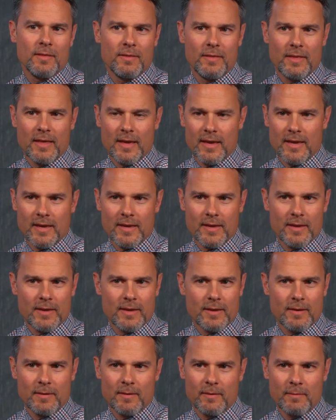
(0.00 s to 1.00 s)

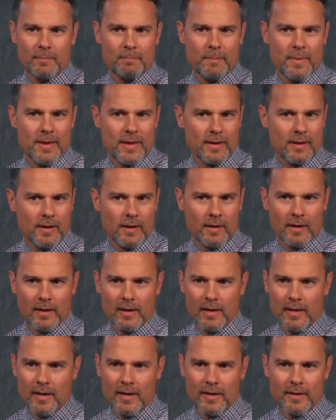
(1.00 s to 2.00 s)
They make a
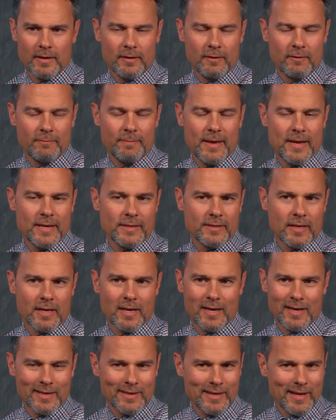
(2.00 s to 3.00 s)
lot of patient
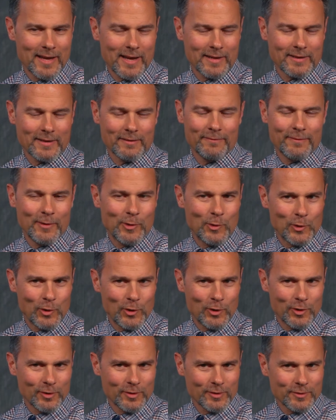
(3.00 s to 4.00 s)
contact and phone
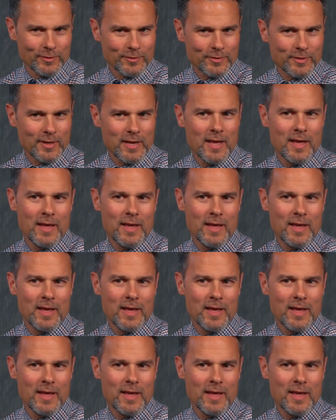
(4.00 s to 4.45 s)
calls.